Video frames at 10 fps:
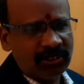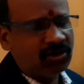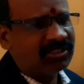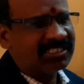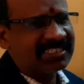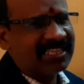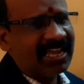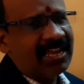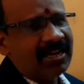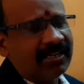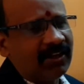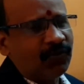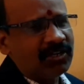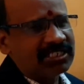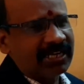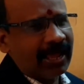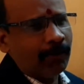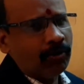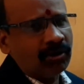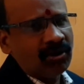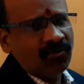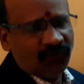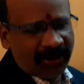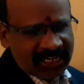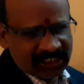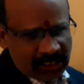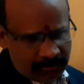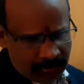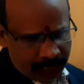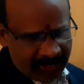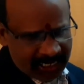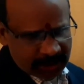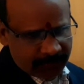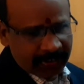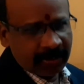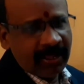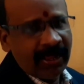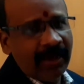So this is the definition about financial management.